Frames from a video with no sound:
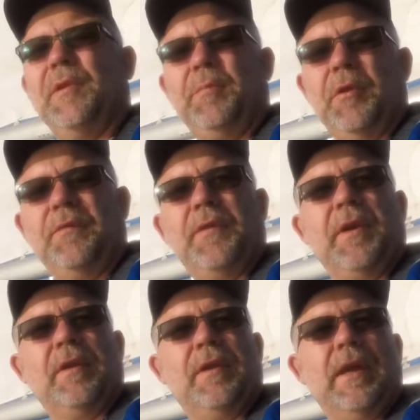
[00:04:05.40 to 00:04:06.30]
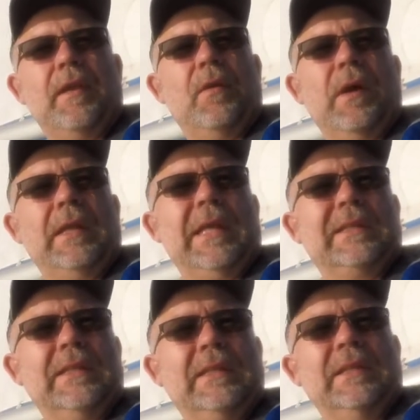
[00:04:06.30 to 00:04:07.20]
beautiful here today, though. I'd
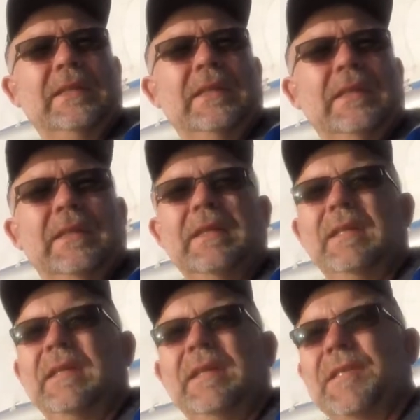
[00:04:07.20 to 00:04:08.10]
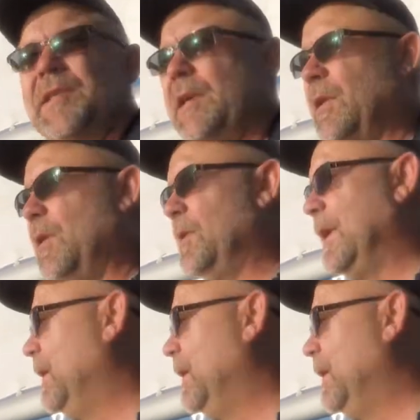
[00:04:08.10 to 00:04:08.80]
like to sail all day